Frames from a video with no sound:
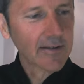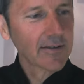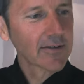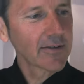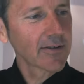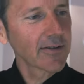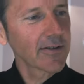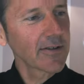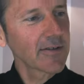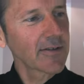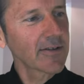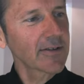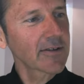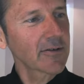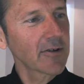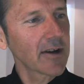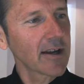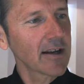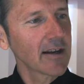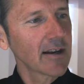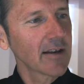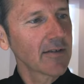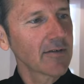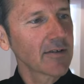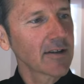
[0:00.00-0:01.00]
So this is
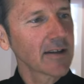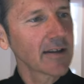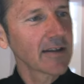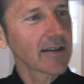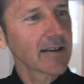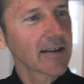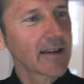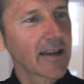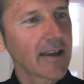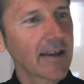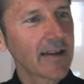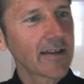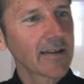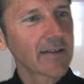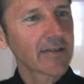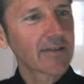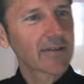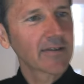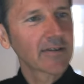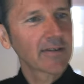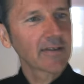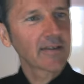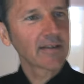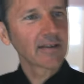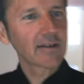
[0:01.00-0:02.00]
quite lovely. Again,
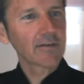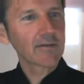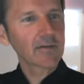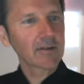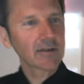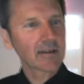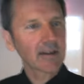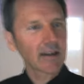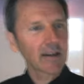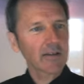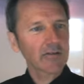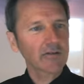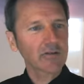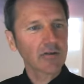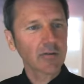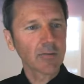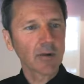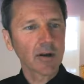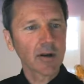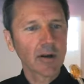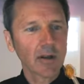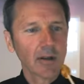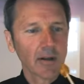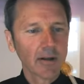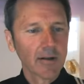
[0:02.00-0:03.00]
it's a different texture,
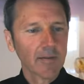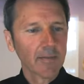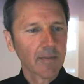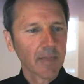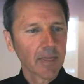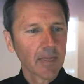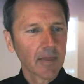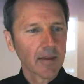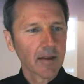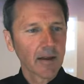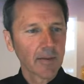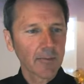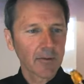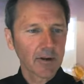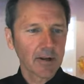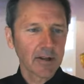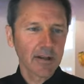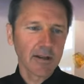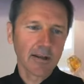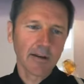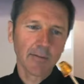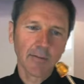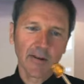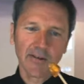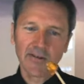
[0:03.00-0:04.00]
but I'm going to
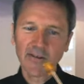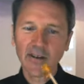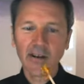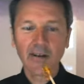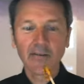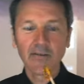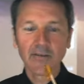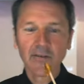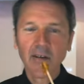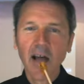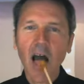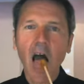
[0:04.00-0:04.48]
eat it myself.